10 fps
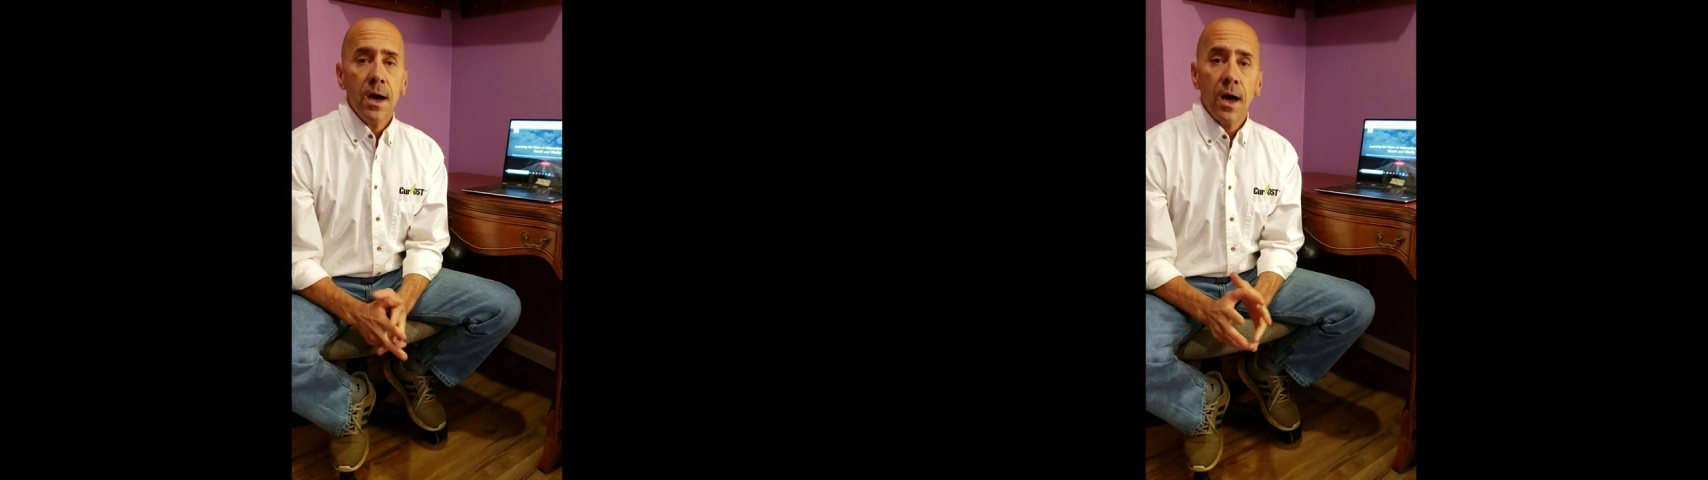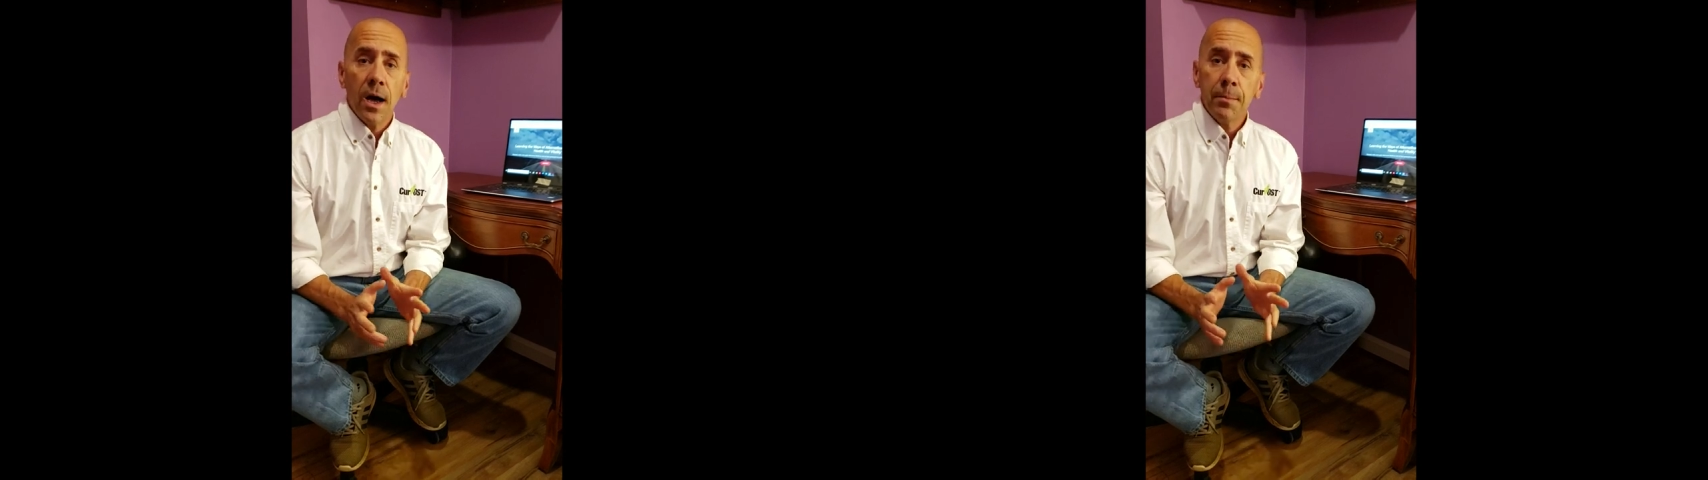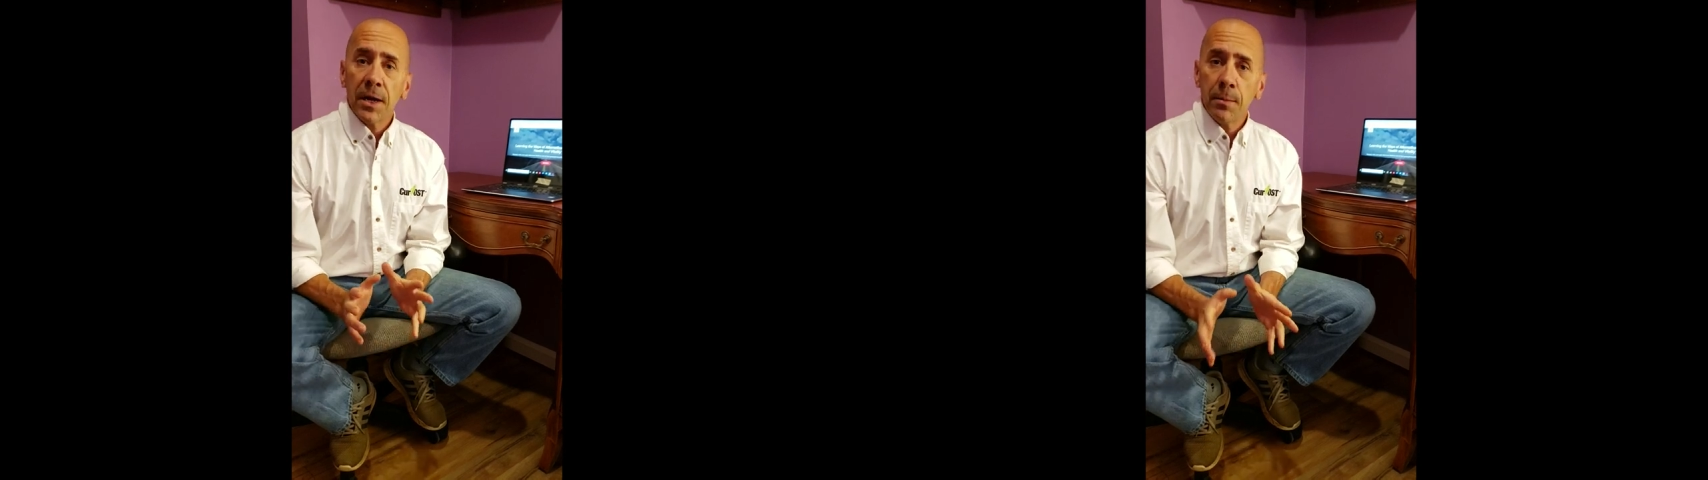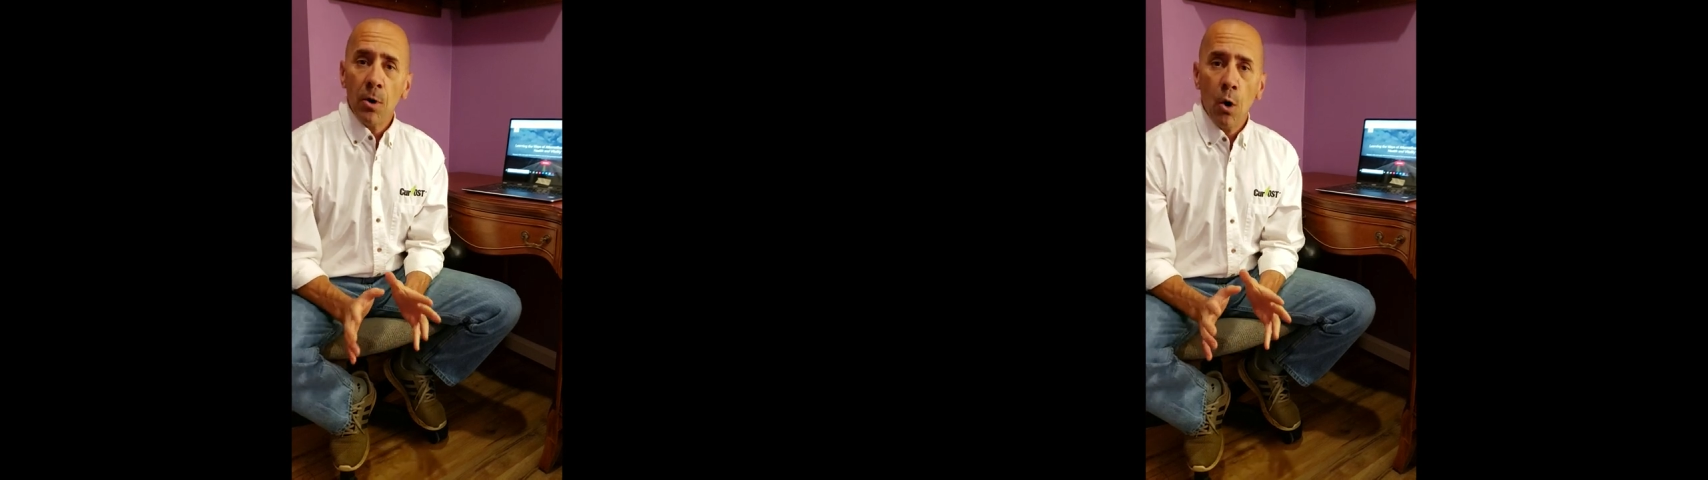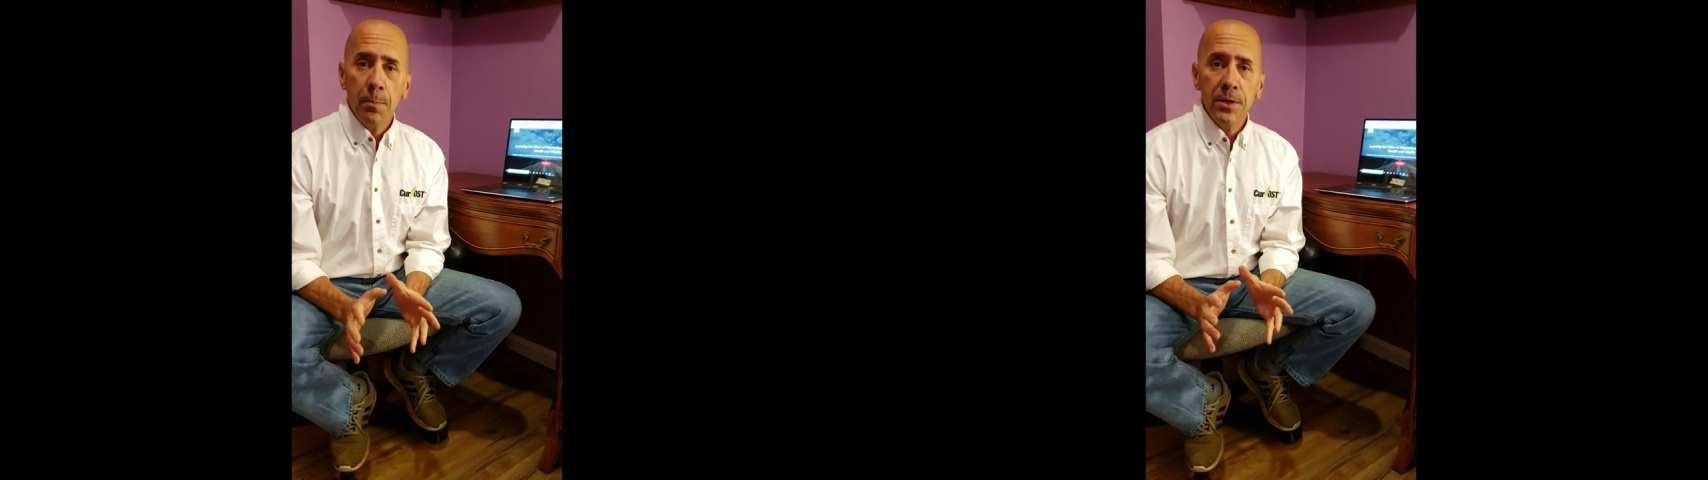And I'm
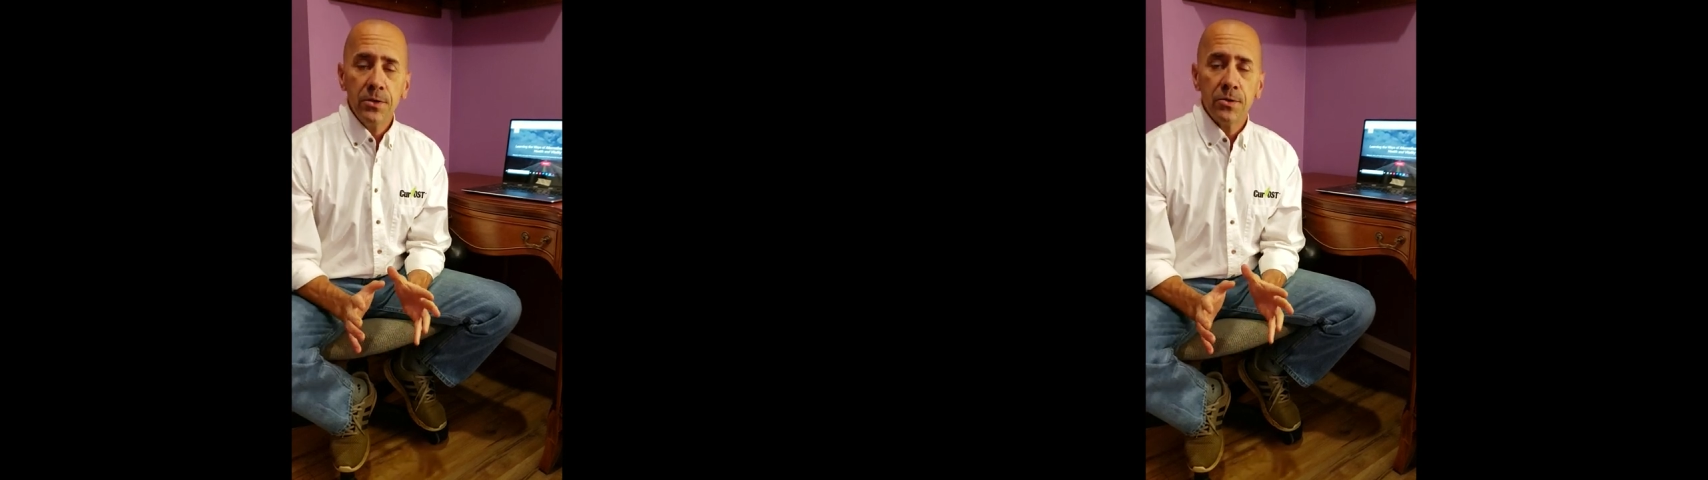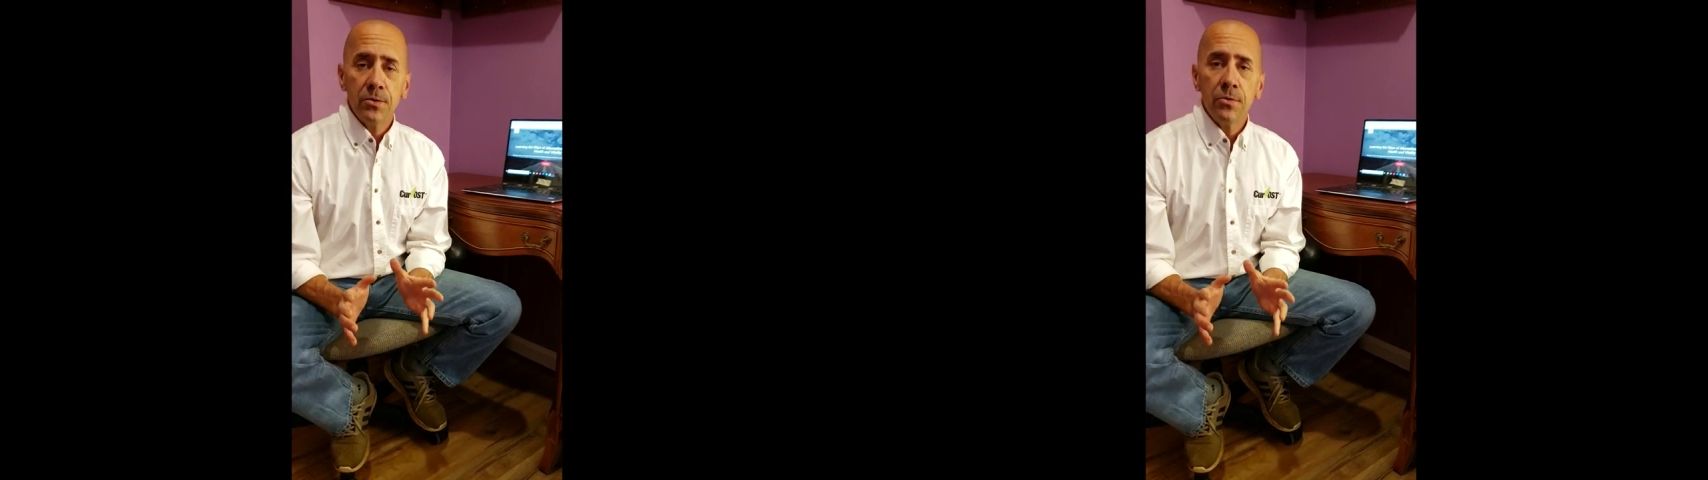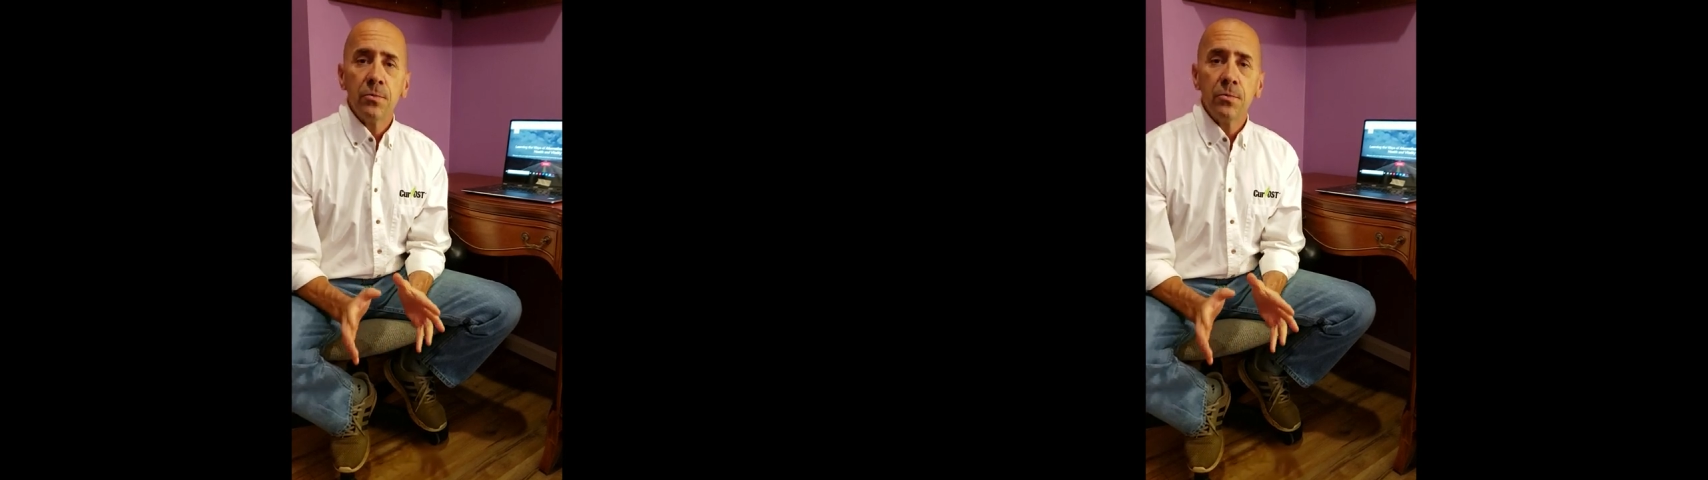hoping to